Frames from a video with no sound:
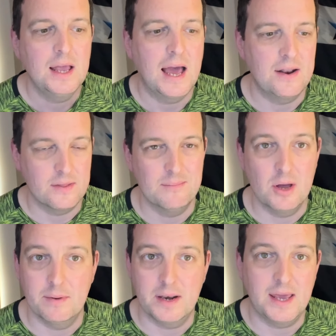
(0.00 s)
and at the
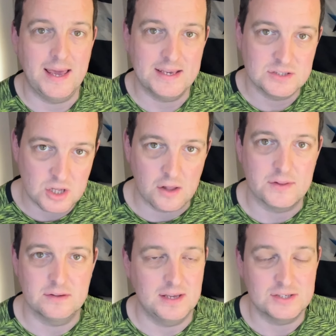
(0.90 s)
moment it is not.
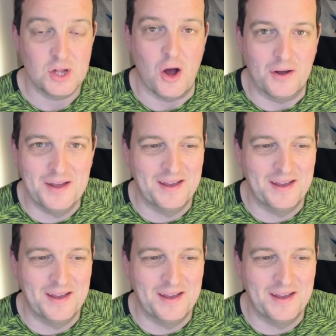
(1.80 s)
It's not.